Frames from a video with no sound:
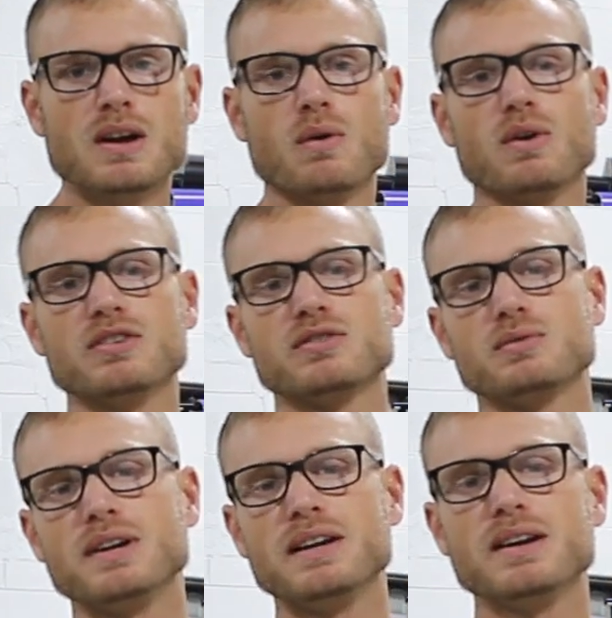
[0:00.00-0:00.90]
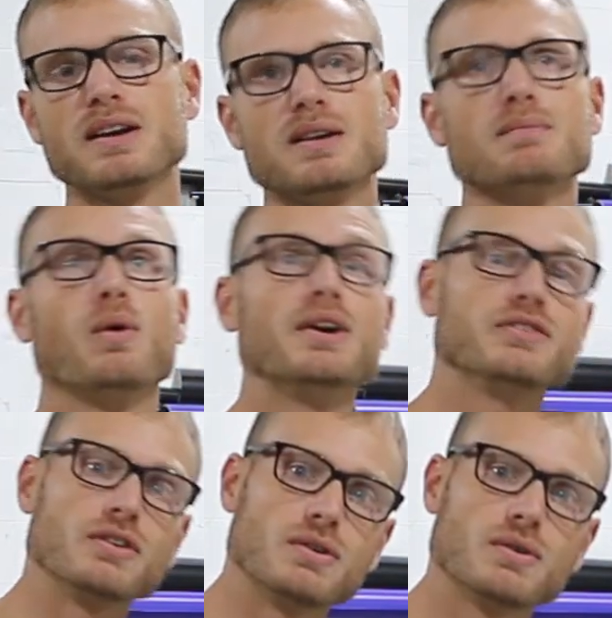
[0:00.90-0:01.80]
Well, it's
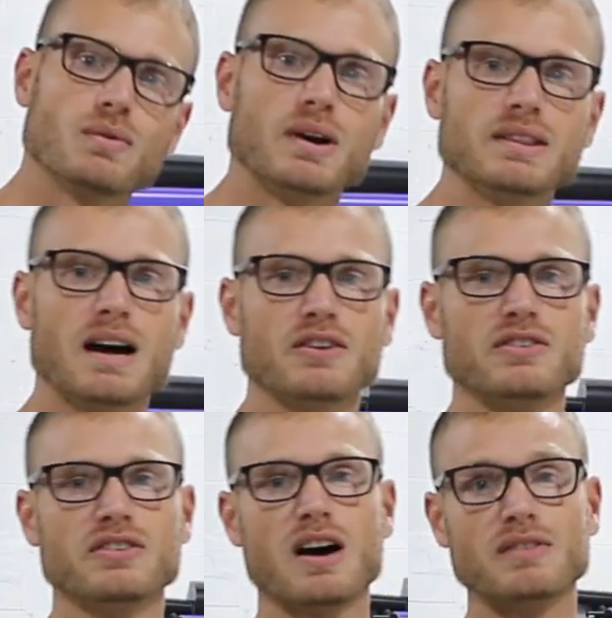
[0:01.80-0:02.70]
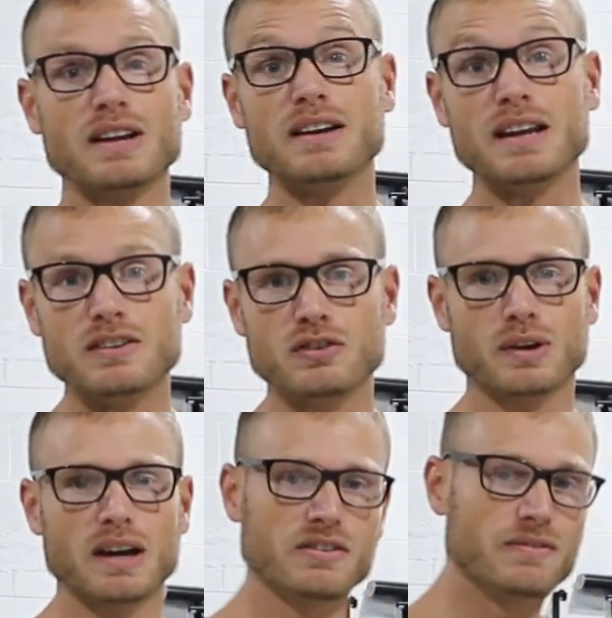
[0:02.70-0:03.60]
3.2 one-thousandths of an inch,
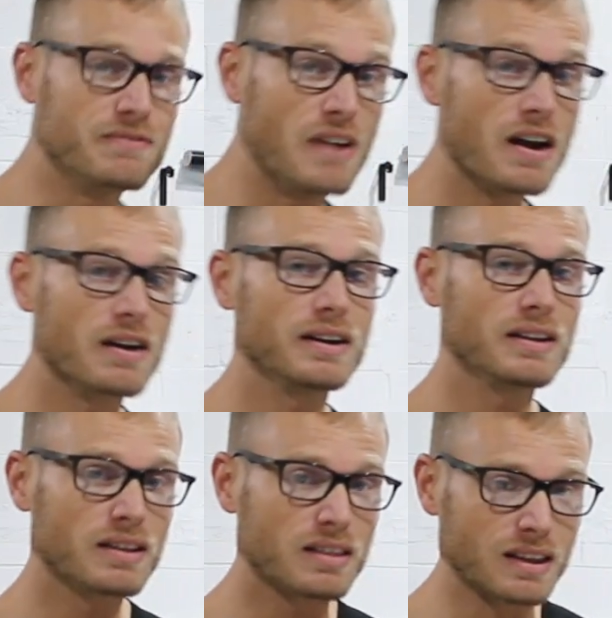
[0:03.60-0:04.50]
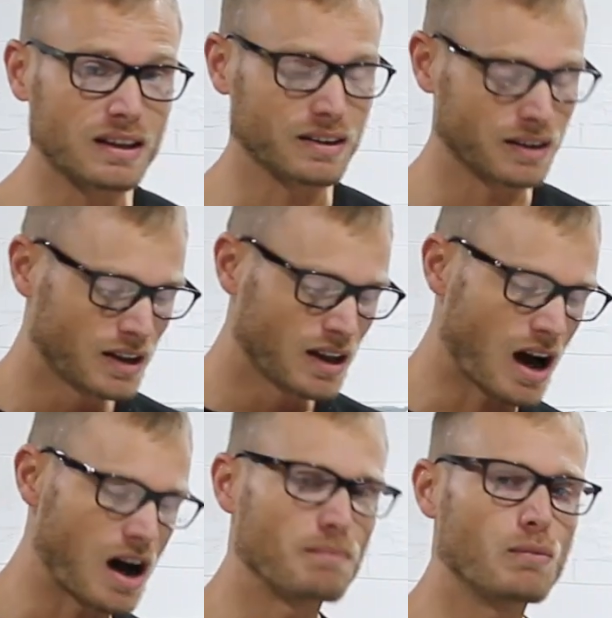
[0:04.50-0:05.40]
okay? It's very thin.
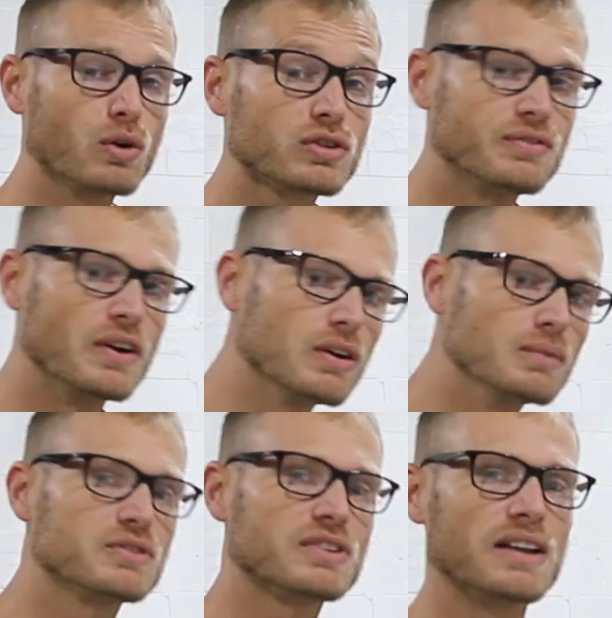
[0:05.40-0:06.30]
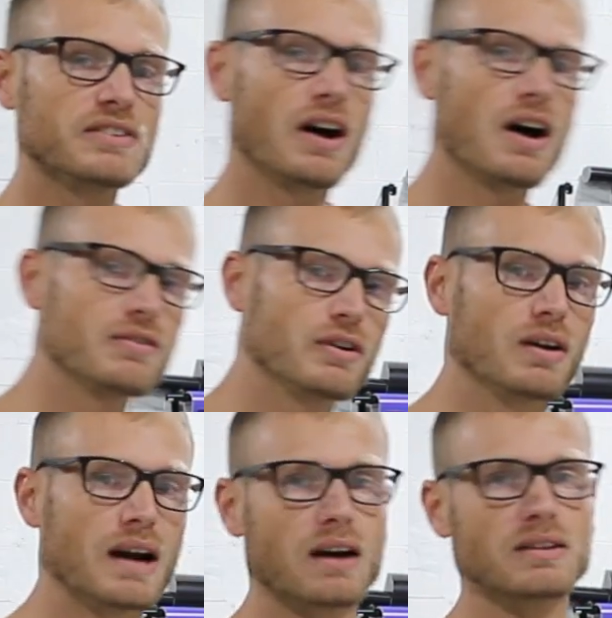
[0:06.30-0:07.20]
Most films tend to hover
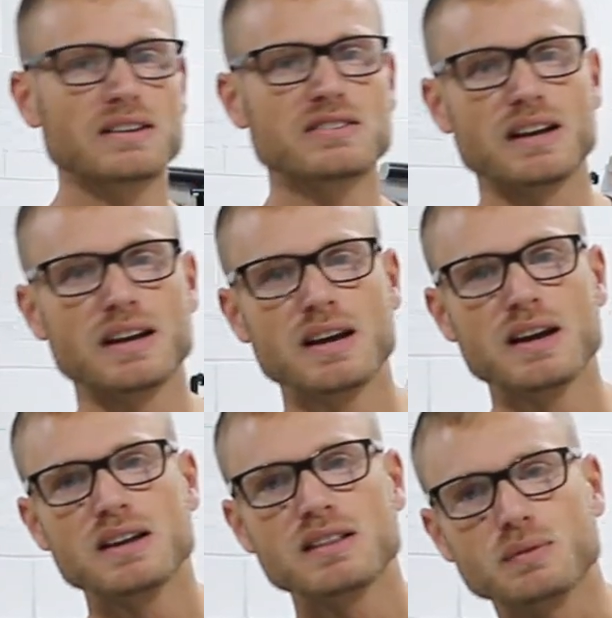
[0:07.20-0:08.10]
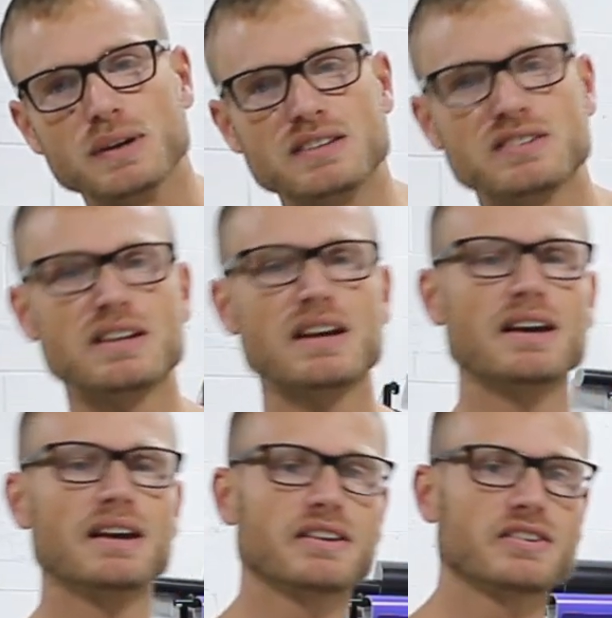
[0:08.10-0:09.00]
around, let's say,
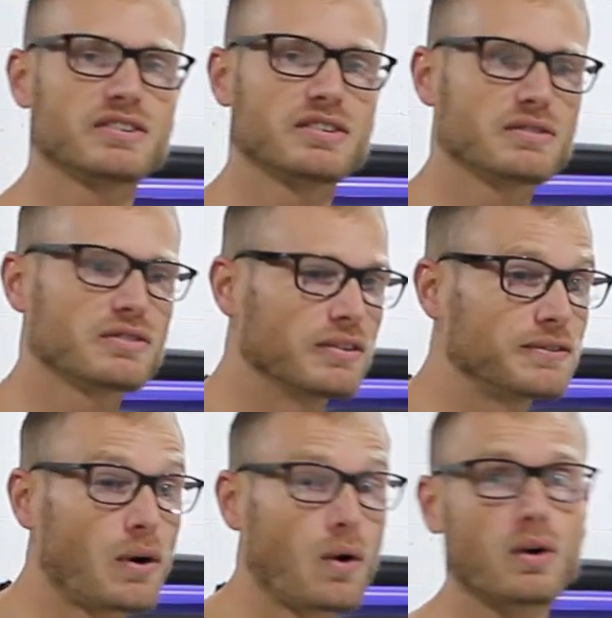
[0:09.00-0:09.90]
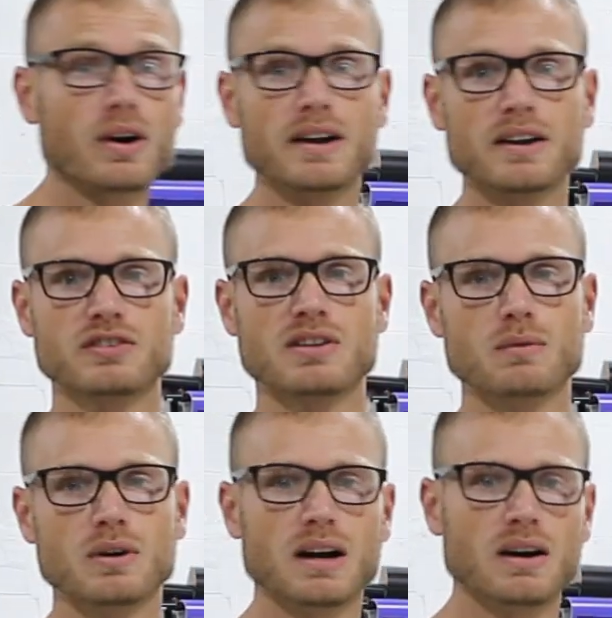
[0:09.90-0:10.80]
3.6 to 4-ish,
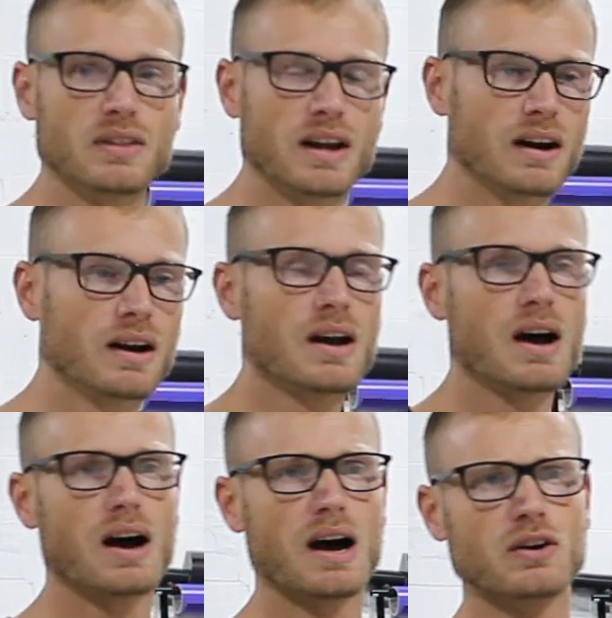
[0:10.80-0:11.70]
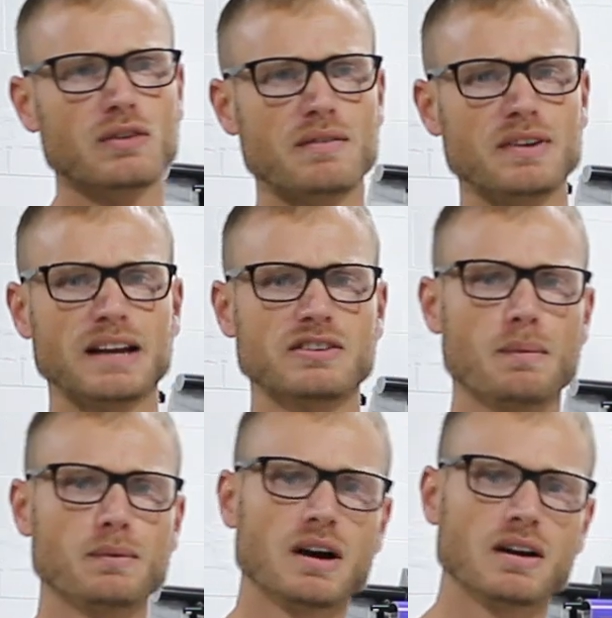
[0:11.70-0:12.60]
somewhere around there. I know Vvivid gets
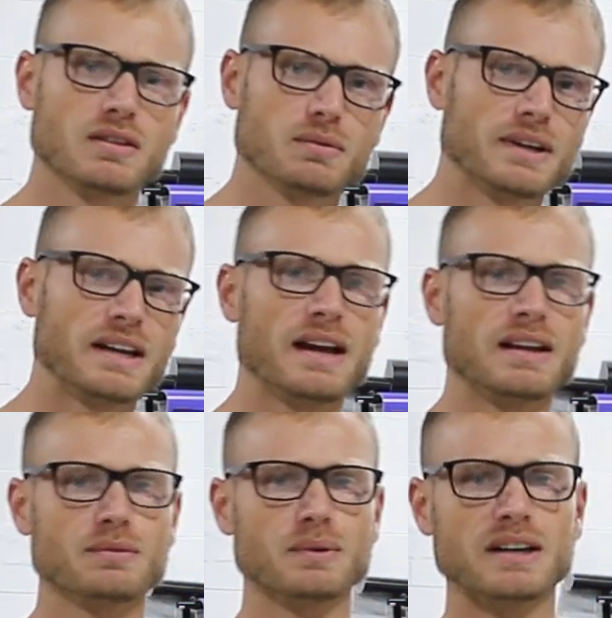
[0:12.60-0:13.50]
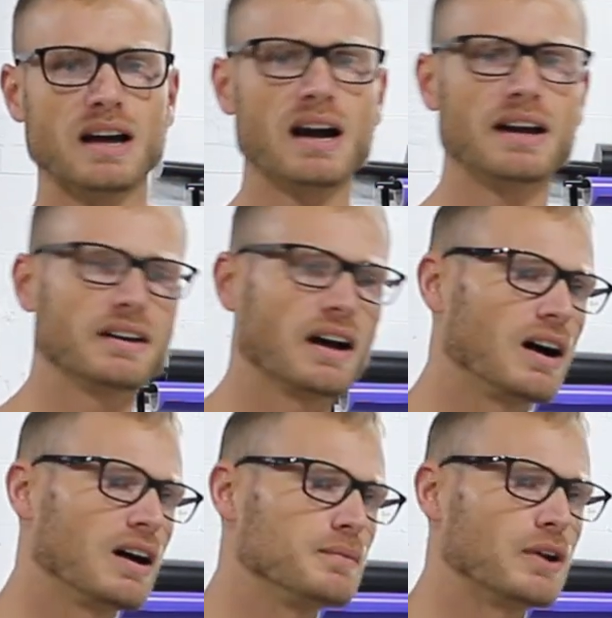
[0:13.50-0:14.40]
up around 3.8,
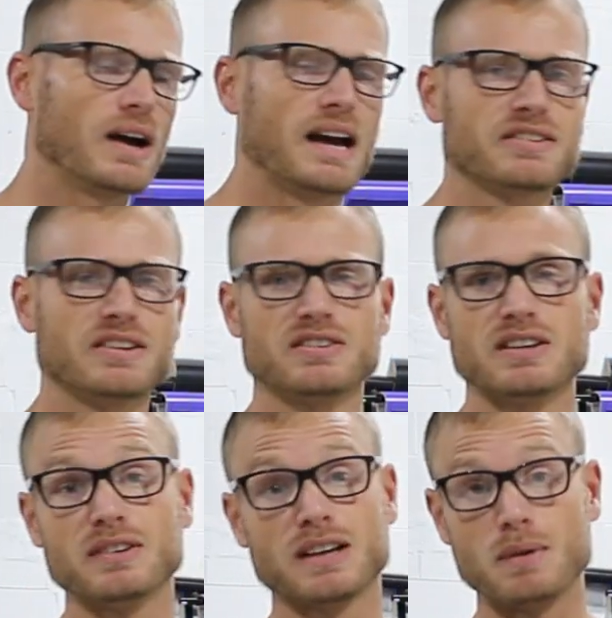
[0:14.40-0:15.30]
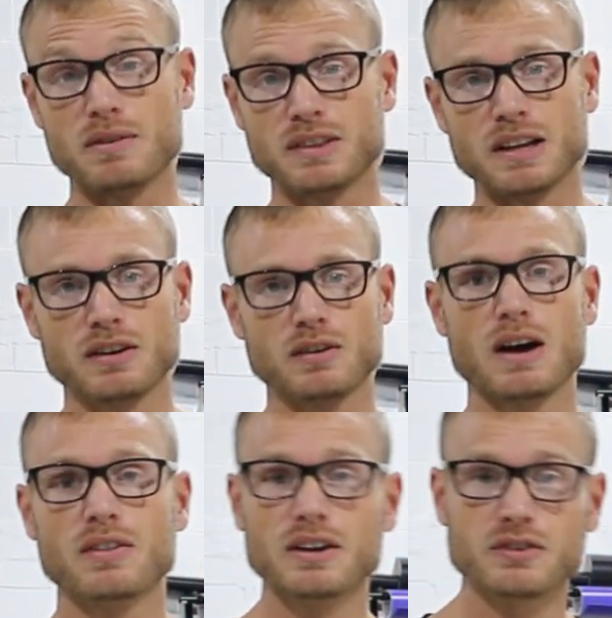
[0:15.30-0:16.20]
3.9. You know, Hexus even can be even thicker
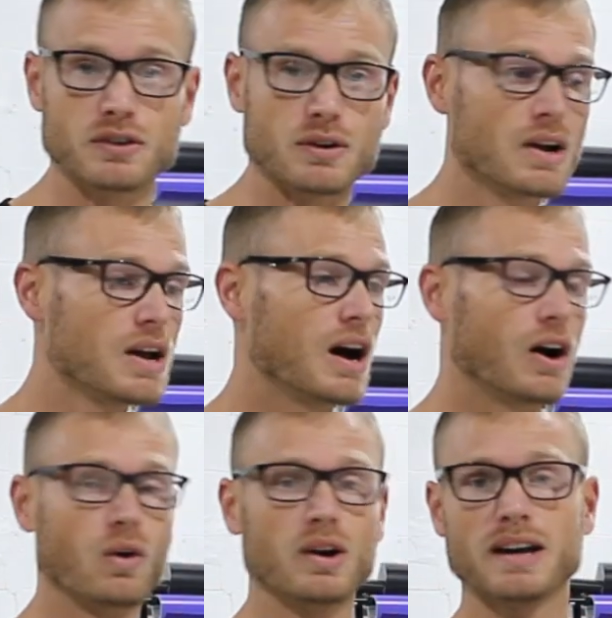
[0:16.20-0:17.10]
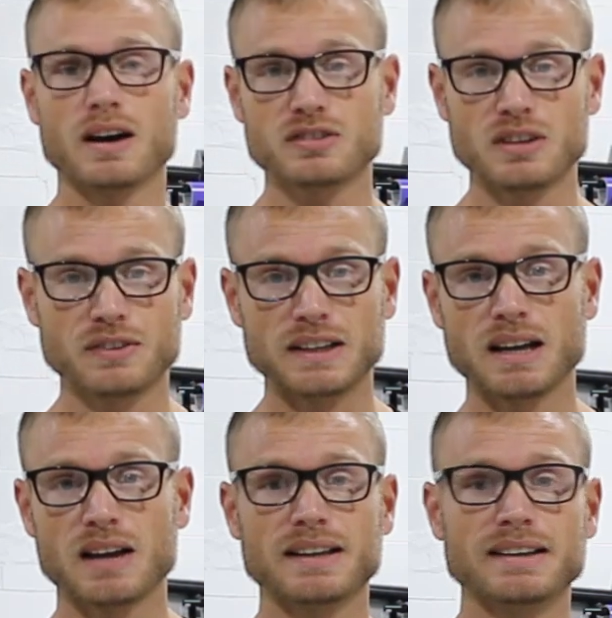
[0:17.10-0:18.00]
around there too. Oracal, stuff like
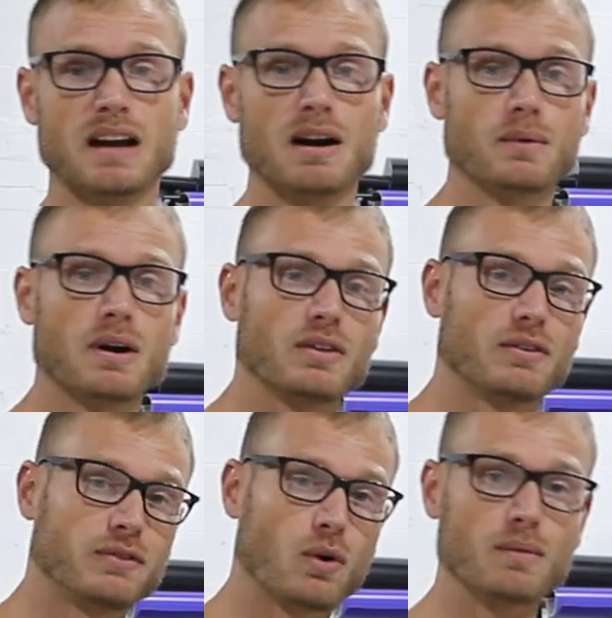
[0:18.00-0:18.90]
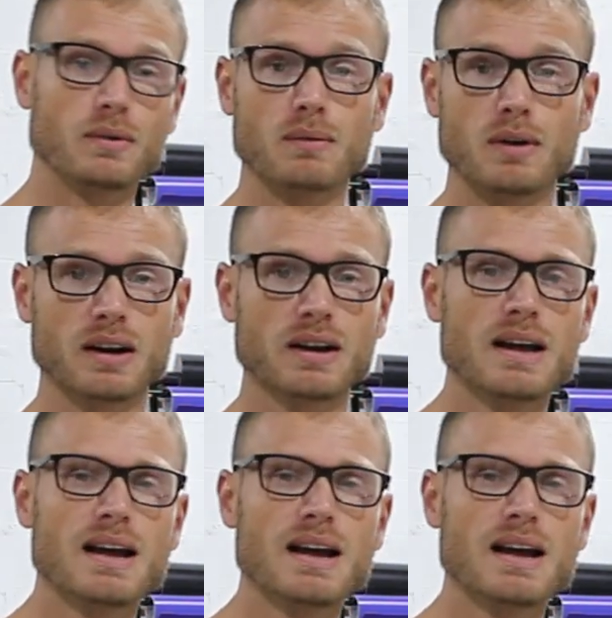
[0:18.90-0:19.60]
that, they can get up around the 4 mil mark.